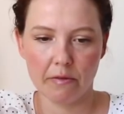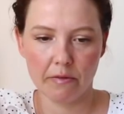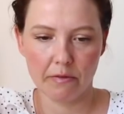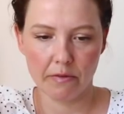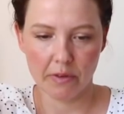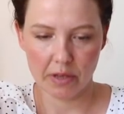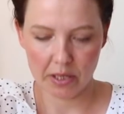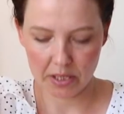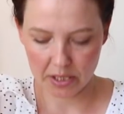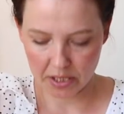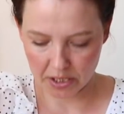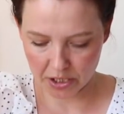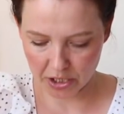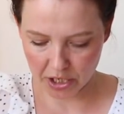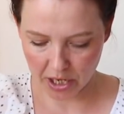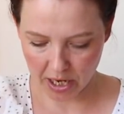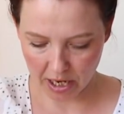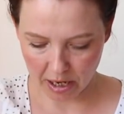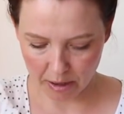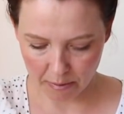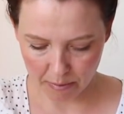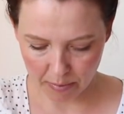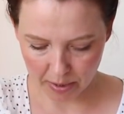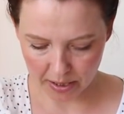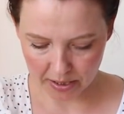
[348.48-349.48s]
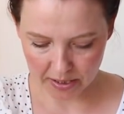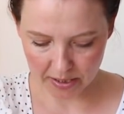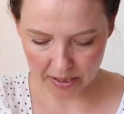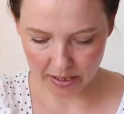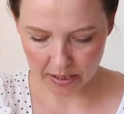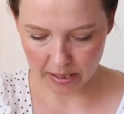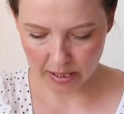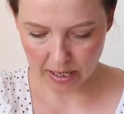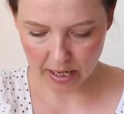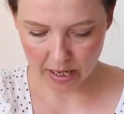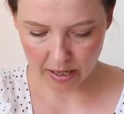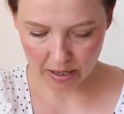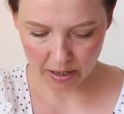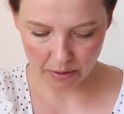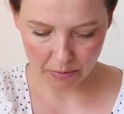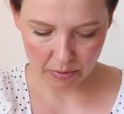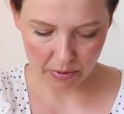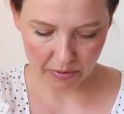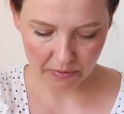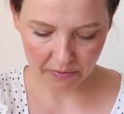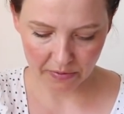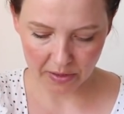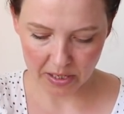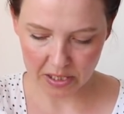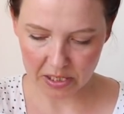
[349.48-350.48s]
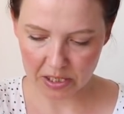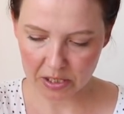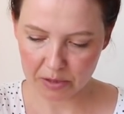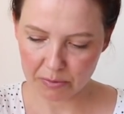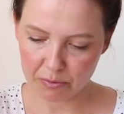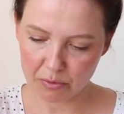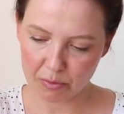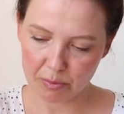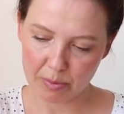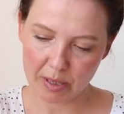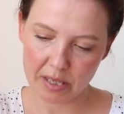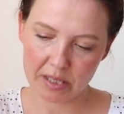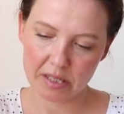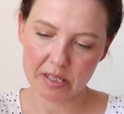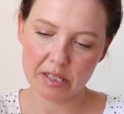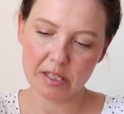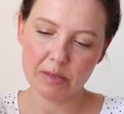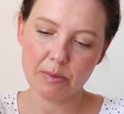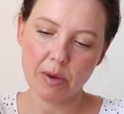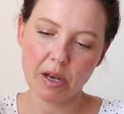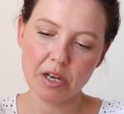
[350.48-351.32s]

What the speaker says: vintage yellow button there, and I will find some more buttons.